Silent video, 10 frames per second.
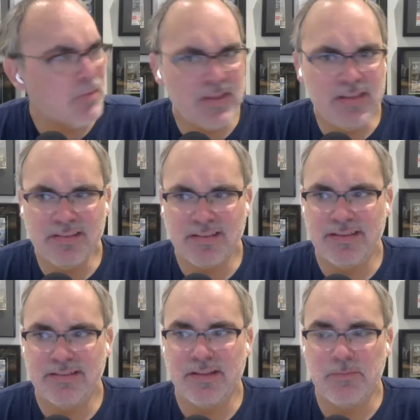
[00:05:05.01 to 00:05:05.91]
things
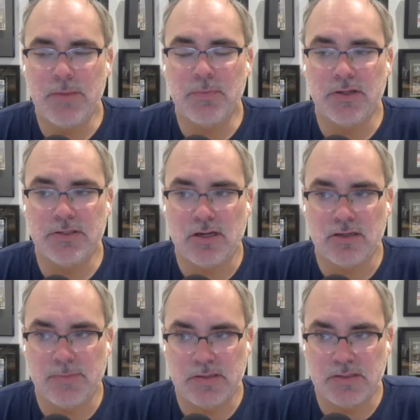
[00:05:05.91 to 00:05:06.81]
like like people had
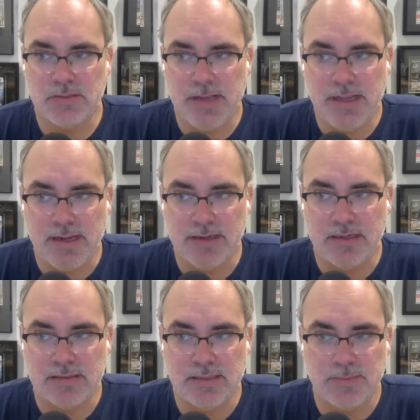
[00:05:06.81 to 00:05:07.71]
talked about some AI
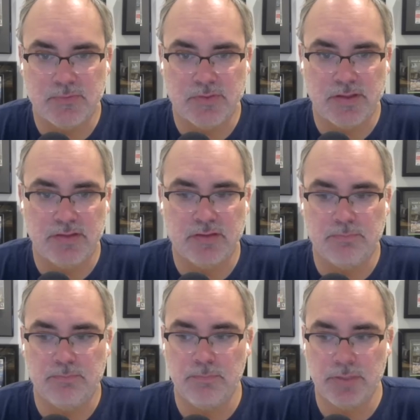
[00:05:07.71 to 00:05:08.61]
concepts for things like
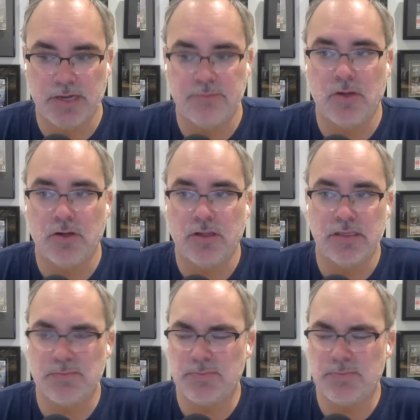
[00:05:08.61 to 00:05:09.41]
blood monkeys.